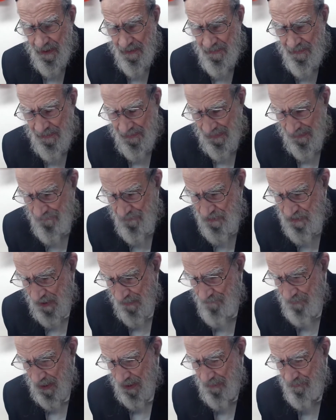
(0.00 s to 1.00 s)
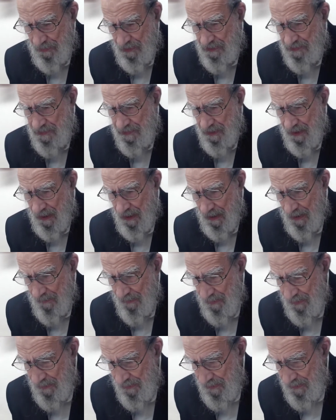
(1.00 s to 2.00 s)
The Nefesh Habamis
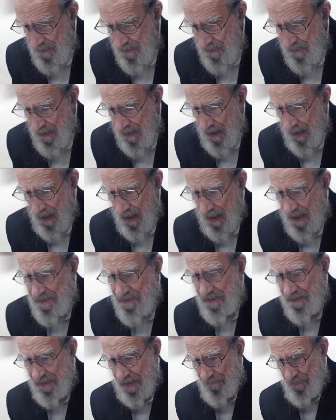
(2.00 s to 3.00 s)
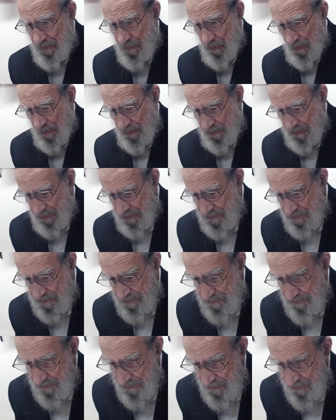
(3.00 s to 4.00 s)
as the Nebuchadnezzar is,
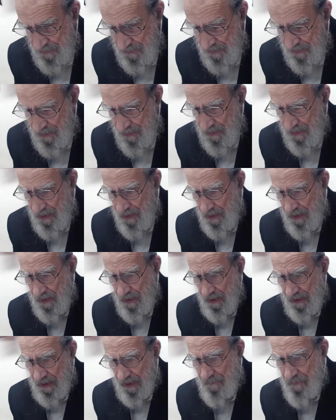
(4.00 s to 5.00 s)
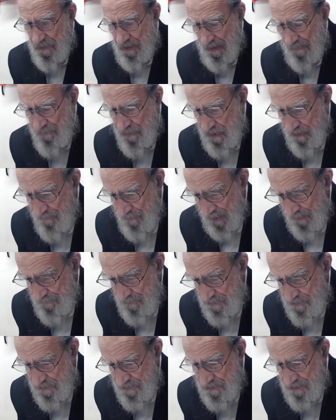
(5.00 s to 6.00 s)
even the Nebuchadnezzar
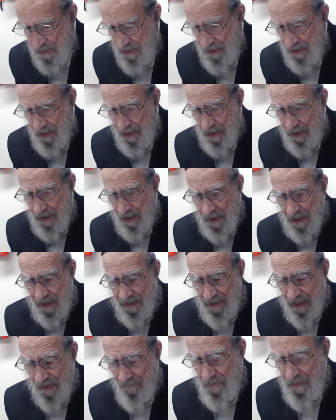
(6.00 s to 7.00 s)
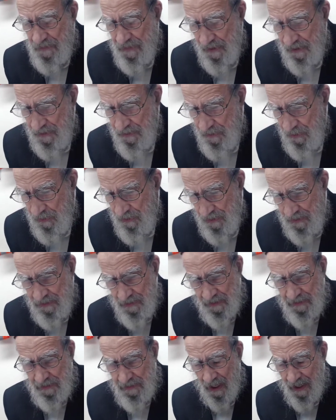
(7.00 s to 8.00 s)
and everything in the, in the
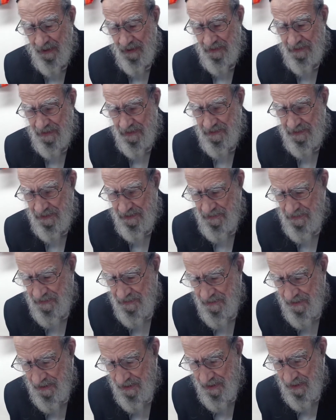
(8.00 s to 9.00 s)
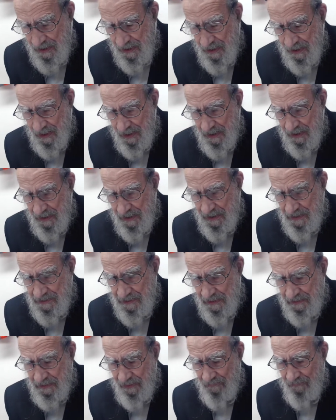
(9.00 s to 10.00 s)
entire existence is
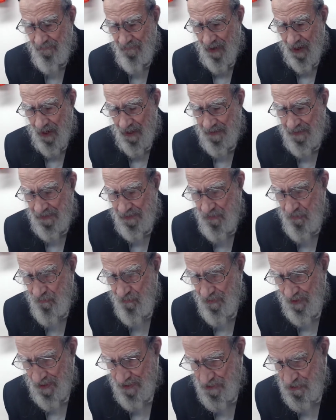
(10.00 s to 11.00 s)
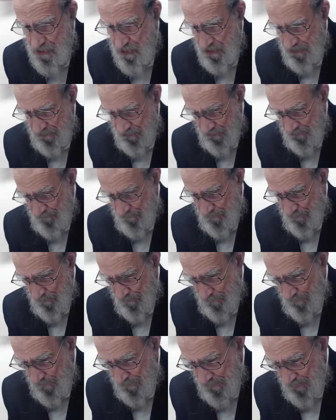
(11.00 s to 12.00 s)
a divine creation.
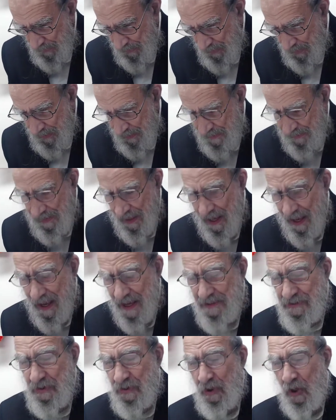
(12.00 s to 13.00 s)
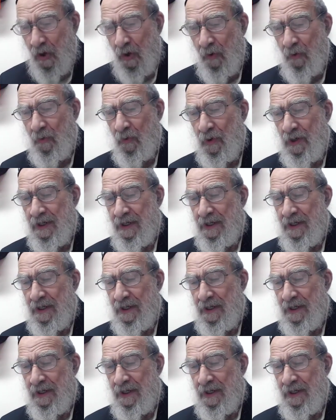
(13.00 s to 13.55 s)
It has no,